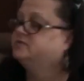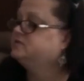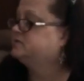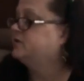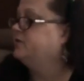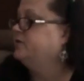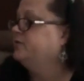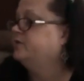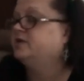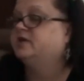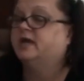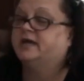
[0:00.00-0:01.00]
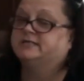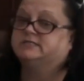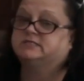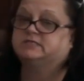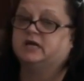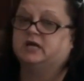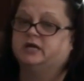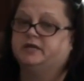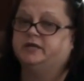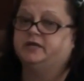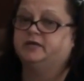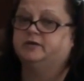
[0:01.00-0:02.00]
So, yes,
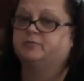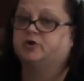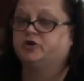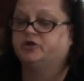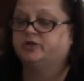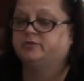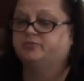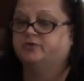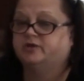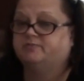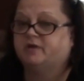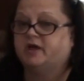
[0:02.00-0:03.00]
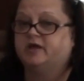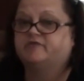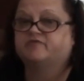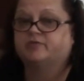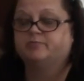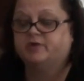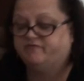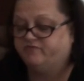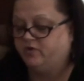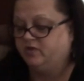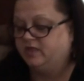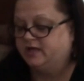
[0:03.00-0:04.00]
I am hurting pretty bad from my
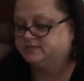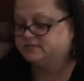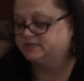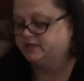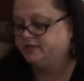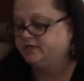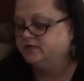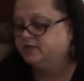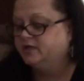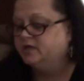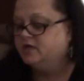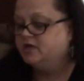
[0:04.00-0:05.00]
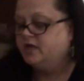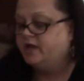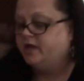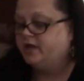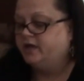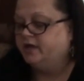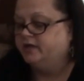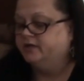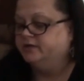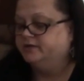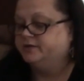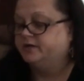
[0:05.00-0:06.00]
fall last night.
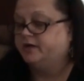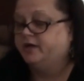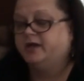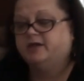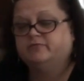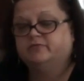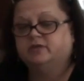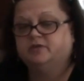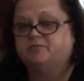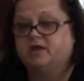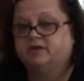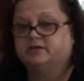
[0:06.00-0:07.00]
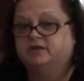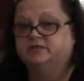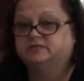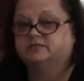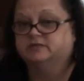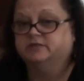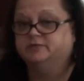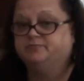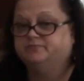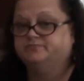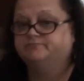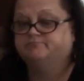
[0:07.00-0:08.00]
And I had a really bad night's sleep.
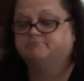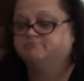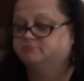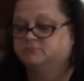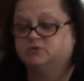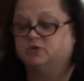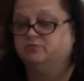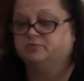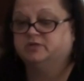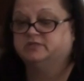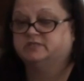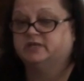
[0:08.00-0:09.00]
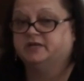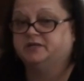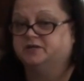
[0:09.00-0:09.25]
That's all I'm going to say.